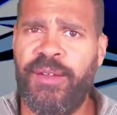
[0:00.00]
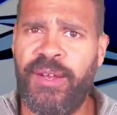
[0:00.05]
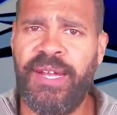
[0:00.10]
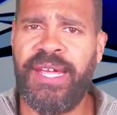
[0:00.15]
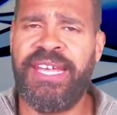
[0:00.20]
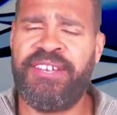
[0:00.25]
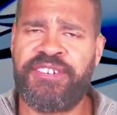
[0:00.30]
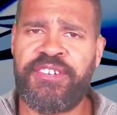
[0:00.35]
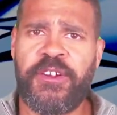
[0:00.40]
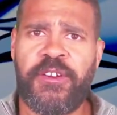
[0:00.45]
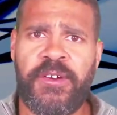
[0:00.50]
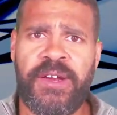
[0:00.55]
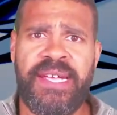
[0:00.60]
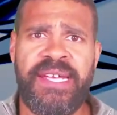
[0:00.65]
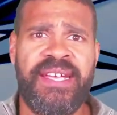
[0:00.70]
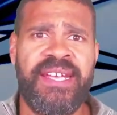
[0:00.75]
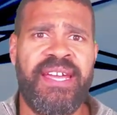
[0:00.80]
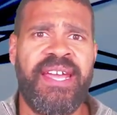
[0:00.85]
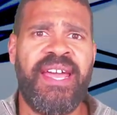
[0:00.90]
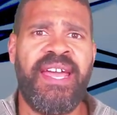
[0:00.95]
historically?
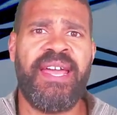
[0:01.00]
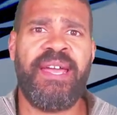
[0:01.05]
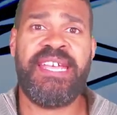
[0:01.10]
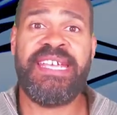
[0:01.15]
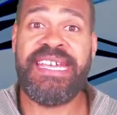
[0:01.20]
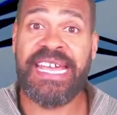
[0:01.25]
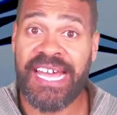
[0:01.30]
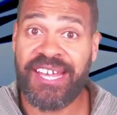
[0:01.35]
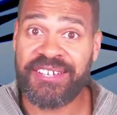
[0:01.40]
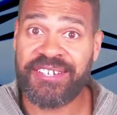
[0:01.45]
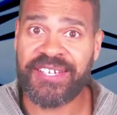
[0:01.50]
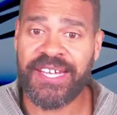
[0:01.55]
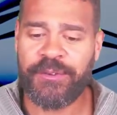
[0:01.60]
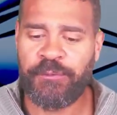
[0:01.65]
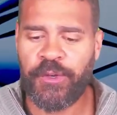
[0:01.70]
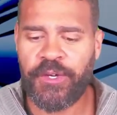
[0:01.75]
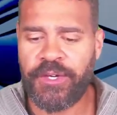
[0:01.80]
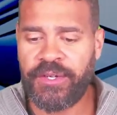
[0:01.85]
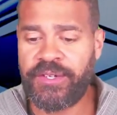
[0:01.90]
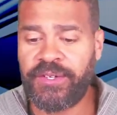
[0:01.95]
Yes, I
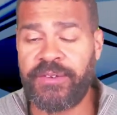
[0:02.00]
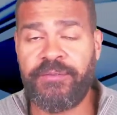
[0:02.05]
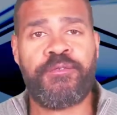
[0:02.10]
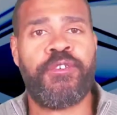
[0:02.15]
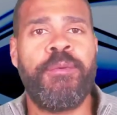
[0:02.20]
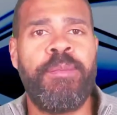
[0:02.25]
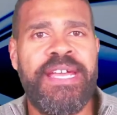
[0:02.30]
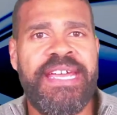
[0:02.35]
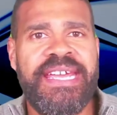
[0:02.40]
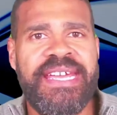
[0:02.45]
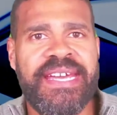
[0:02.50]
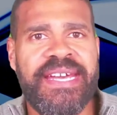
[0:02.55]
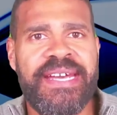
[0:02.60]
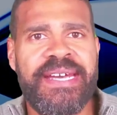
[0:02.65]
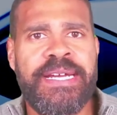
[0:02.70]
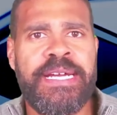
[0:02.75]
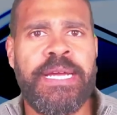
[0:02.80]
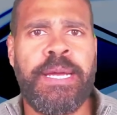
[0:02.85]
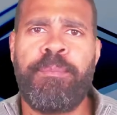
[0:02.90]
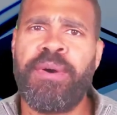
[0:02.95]
would from
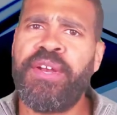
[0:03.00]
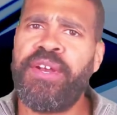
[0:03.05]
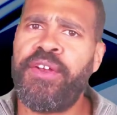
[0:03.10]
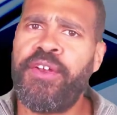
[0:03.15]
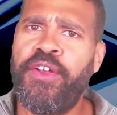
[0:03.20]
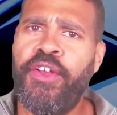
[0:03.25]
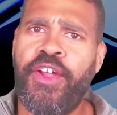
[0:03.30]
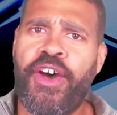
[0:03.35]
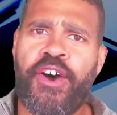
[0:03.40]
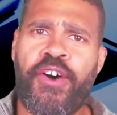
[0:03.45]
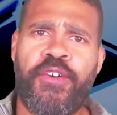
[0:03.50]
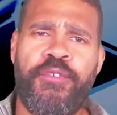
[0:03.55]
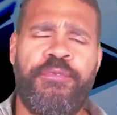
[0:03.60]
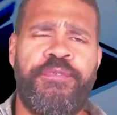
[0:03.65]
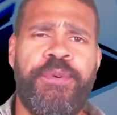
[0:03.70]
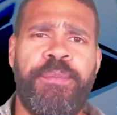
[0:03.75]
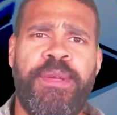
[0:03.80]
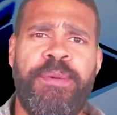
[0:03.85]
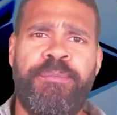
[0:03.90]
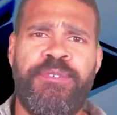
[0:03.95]
here, but not
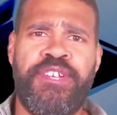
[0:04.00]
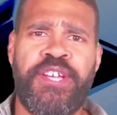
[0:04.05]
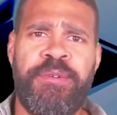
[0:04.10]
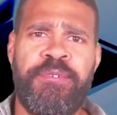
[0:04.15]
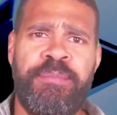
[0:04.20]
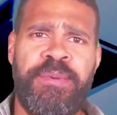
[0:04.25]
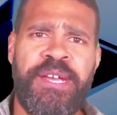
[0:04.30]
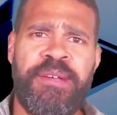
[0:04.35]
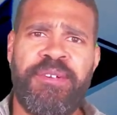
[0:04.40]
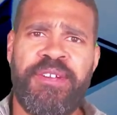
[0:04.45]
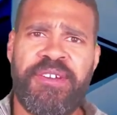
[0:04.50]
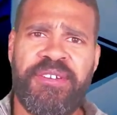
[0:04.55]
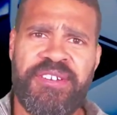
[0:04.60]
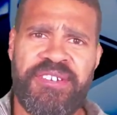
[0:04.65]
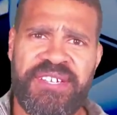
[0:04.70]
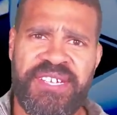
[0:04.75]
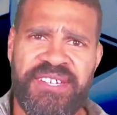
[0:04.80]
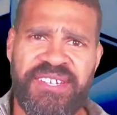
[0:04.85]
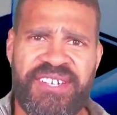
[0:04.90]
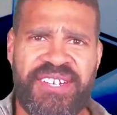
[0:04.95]
from in terms of being able to go and
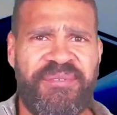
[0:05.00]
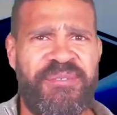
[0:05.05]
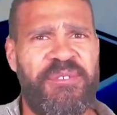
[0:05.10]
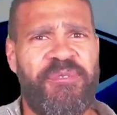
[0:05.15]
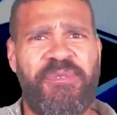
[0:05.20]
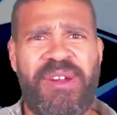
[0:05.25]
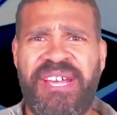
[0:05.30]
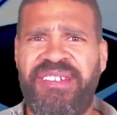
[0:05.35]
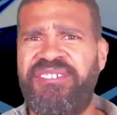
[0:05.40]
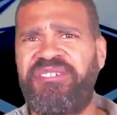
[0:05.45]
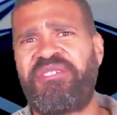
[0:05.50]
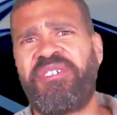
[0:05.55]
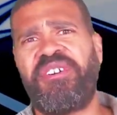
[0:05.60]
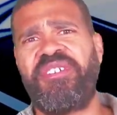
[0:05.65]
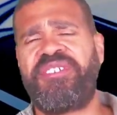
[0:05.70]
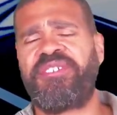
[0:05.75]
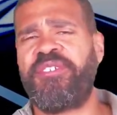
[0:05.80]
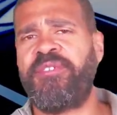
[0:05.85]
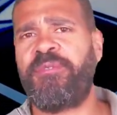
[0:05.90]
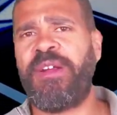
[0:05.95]
see the different
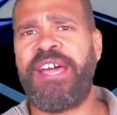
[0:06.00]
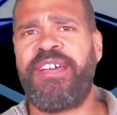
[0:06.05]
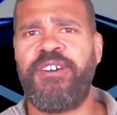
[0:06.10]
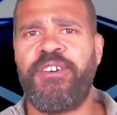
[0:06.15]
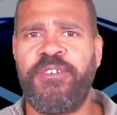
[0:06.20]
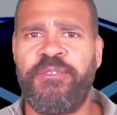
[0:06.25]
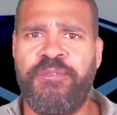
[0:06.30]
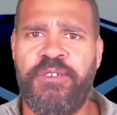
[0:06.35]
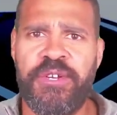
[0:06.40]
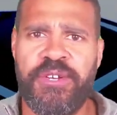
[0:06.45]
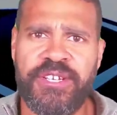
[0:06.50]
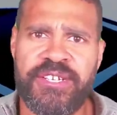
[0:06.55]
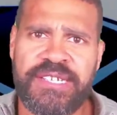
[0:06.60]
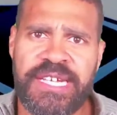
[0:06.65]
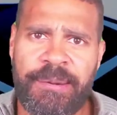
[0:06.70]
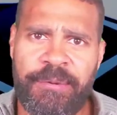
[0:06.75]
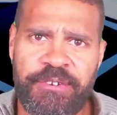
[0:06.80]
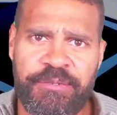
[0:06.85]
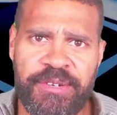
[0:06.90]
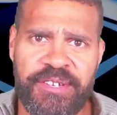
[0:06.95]
restaurants or food
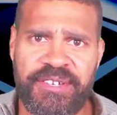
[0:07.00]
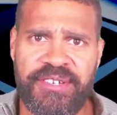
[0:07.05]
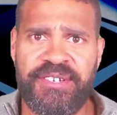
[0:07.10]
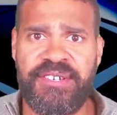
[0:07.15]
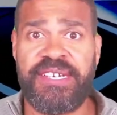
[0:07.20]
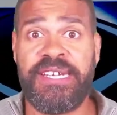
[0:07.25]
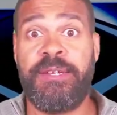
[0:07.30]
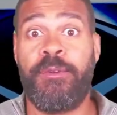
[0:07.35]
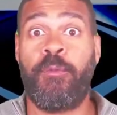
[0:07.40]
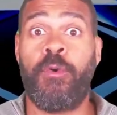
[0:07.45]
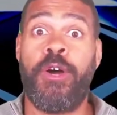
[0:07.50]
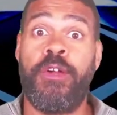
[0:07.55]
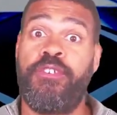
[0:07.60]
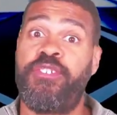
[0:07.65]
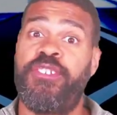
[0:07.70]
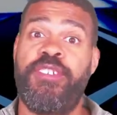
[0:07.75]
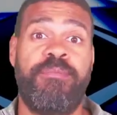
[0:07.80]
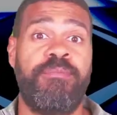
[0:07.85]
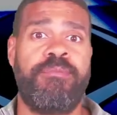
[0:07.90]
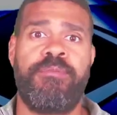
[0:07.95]
establishments and see, watch
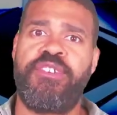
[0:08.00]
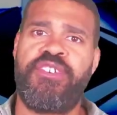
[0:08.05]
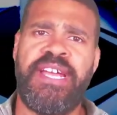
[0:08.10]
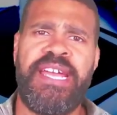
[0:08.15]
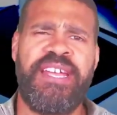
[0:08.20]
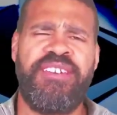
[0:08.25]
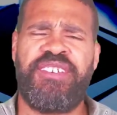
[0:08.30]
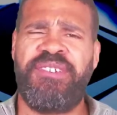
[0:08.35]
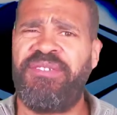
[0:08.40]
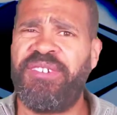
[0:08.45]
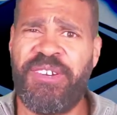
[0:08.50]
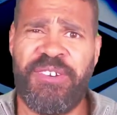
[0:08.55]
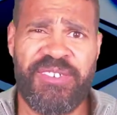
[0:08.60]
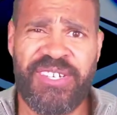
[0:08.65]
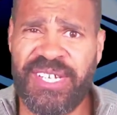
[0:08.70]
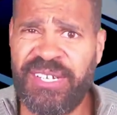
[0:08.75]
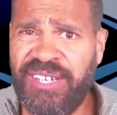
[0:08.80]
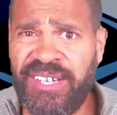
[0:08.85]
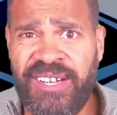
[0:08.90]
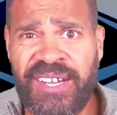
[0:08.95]
them change. If you're,
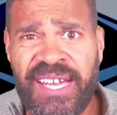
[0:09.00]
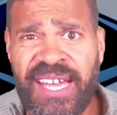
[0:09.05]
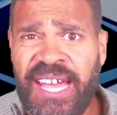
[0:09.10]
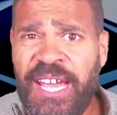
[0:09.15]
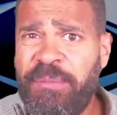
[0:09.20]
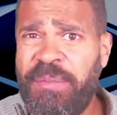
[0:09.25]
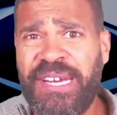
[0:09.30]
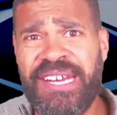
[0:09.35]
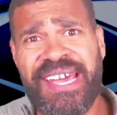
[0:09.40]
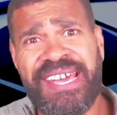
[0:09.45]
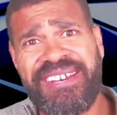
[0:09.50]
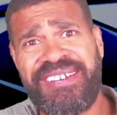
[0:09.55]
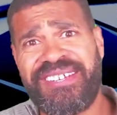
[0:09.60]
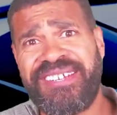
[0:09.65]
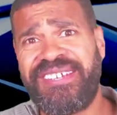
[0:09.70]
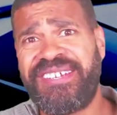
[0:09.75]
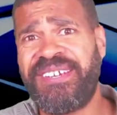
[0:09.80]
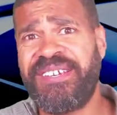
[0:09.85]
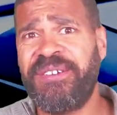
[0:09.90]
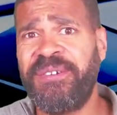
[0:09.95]
you know, it'd be nice to
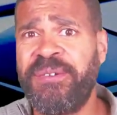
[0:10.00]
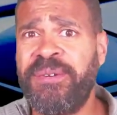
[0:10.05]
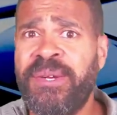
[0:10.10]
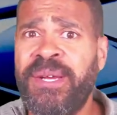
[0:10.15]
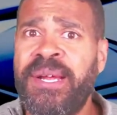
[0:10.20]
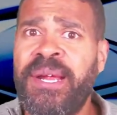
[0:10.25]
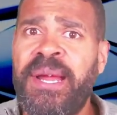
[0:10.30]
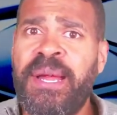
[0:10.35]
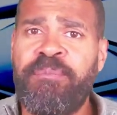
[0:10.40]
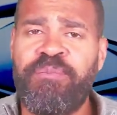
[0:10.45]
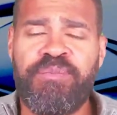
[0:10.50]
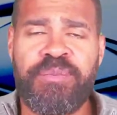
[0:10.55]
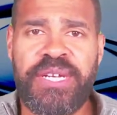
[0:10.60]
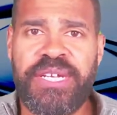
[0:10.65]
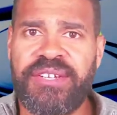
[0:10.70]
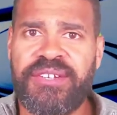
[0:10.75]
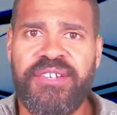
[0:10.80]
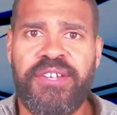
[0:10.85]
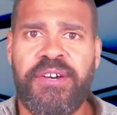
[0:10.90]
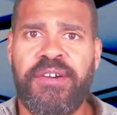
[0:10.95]
do, but
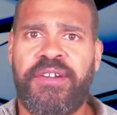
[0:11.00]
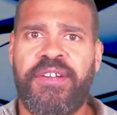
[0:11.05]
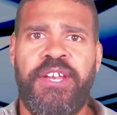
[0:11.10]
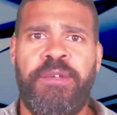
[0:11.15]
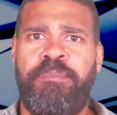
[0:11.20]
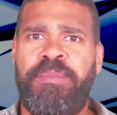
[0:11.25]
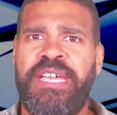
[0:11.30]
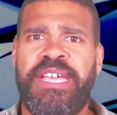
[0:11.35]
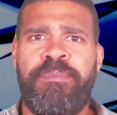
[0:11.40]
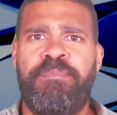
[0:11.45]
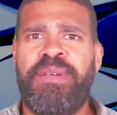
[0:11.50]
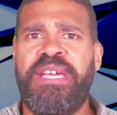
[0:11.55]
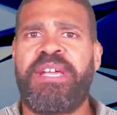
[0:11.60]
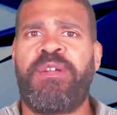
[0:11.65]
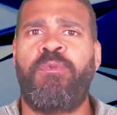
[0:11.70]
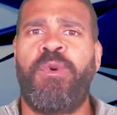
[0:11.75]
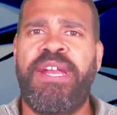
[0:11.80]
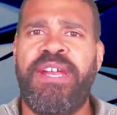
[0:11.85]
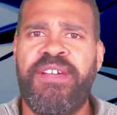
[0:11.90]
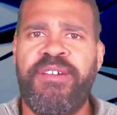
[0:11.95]
it's not going to be a big
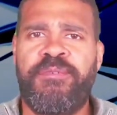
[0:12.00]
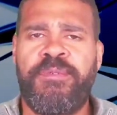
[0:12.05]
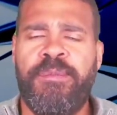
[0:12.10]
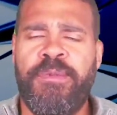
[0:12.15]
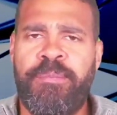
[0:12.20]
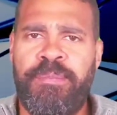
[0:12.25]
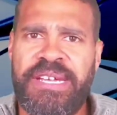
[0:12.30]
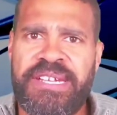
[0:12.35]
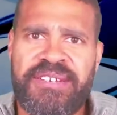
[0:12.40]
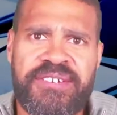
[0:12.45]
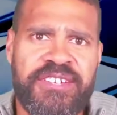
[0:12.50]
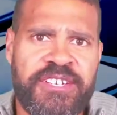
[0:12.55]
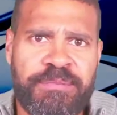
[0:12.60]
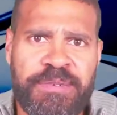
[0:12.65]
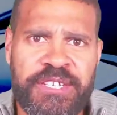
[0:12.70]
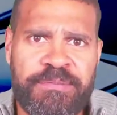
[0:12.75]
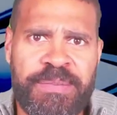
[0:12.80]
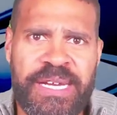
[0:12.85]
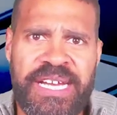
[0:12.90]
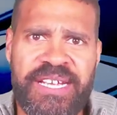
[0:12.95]
winner from the business
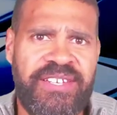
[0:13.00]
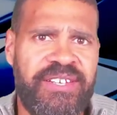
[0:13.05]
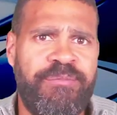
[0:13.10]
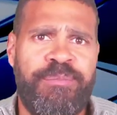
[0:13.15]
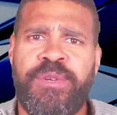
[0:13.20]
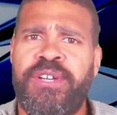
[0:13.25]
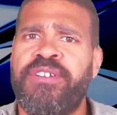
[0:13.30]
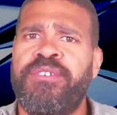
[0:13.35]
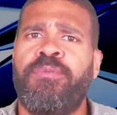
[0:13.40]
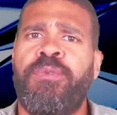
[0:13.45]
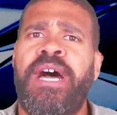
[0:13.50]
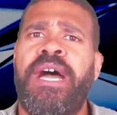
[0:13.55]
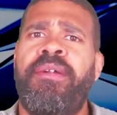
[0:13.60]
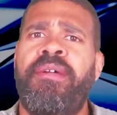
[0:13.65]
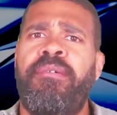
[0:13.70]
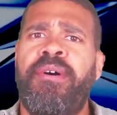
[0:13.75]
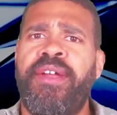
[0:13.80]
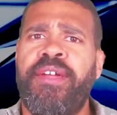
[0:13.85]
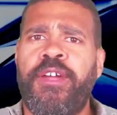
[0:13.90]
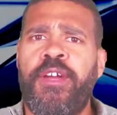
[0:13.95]
perspective, because why would I
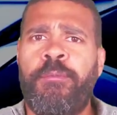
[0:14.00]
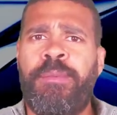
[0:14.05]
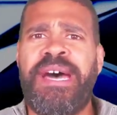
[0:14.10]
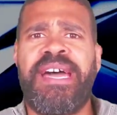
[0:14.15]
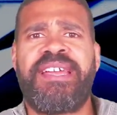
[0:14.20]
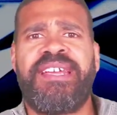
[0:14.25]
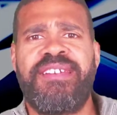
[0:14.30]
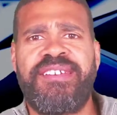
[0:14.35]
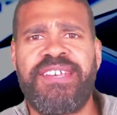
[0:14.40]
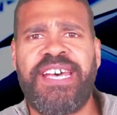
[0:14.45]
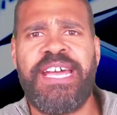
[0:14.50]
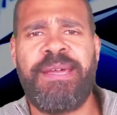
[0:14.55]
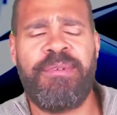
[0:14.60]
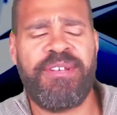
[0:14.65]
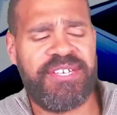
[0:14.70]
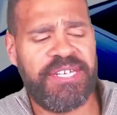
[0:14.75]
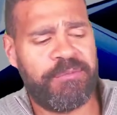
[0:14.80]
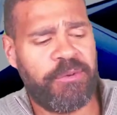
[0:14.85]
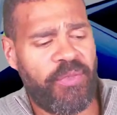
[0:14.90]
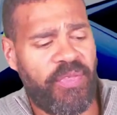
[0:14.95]
want to go back in time and
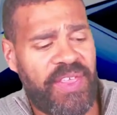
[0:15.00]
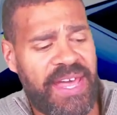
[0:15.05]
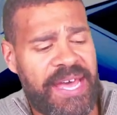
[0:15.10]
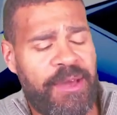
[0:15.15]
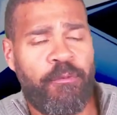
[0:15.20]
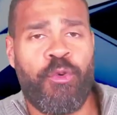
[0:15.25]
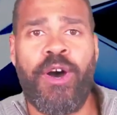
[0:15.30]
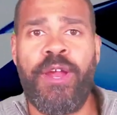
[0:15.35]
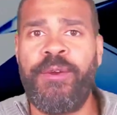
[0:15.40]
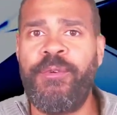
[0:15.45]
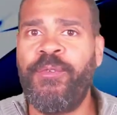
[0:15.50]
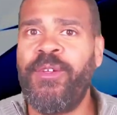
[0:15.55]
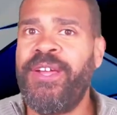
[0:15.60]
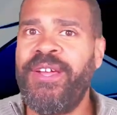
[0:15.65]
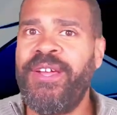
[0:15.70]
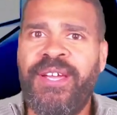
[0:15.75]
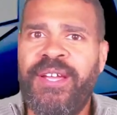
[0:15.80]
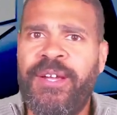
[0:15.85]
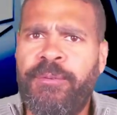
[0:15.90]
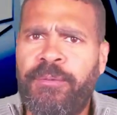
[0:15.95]
see, well, that one
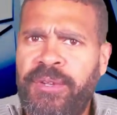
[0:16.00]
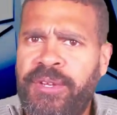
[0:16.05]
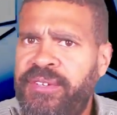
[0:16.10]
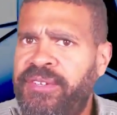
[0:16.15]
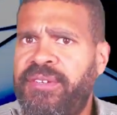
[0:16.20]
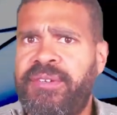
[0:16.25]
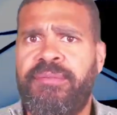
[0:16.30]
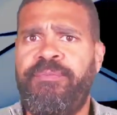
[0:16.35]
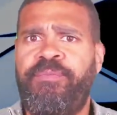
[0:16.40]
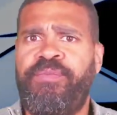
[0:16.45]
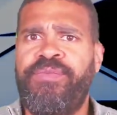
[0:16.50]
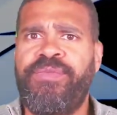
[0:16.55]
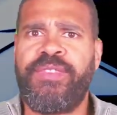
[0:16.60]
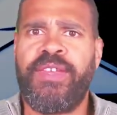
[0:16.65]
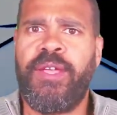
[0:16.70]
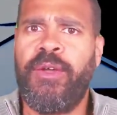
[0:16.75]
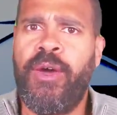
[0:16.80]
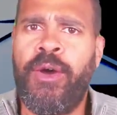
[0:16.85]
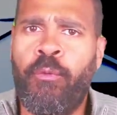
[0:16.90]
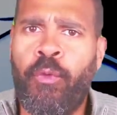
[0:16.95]
was
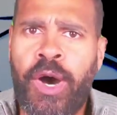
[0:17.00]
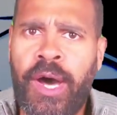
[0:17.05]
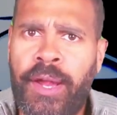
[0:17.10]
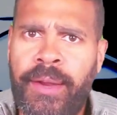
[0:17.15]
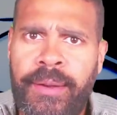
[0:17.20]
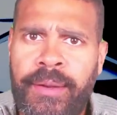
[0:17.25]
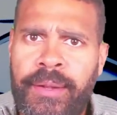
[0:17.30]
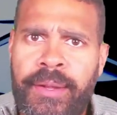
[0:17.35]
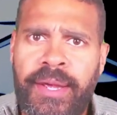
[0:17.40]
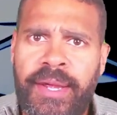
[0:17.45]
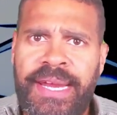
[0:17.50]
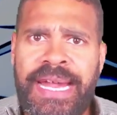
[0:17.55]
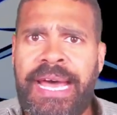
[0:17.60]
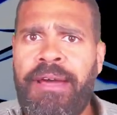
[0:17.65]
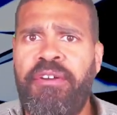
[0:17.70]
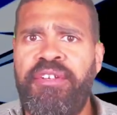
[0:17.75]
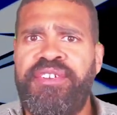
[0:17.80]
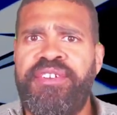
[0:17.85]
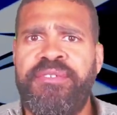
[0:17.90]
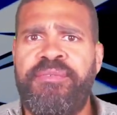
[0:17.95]
a one, now
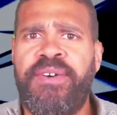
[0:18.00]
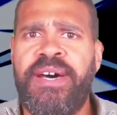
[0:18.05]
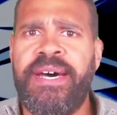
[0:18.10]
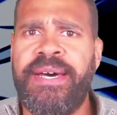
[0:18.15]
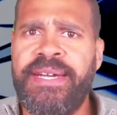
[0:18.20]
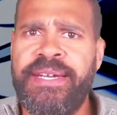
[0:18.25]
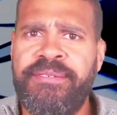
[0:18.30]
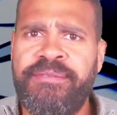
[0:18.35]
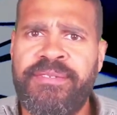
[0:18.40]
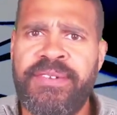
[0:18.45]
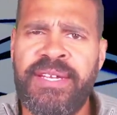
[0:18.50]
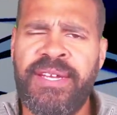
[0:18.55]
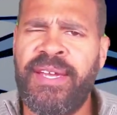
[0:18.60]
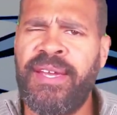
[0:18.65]
it's a five?